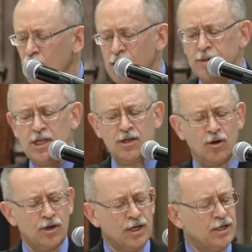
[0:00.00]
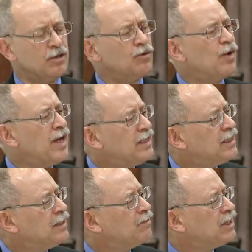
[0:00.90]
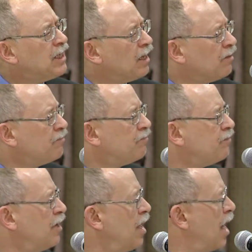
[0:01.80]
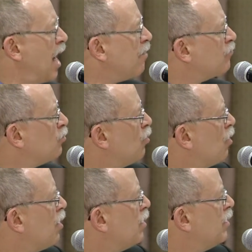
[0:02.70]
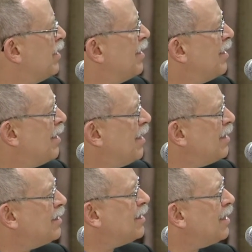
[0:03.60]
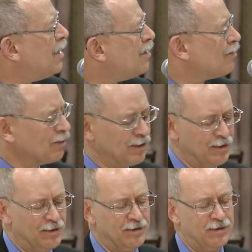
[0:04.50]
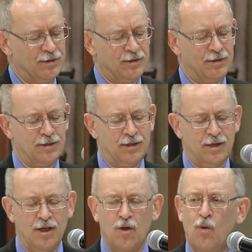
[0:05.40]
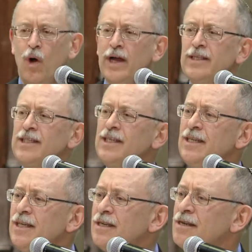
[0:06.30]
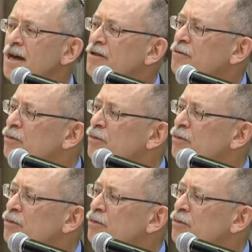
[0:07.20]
Rabbi Yochanan raise himself? After all, he's a healer. Why does he need another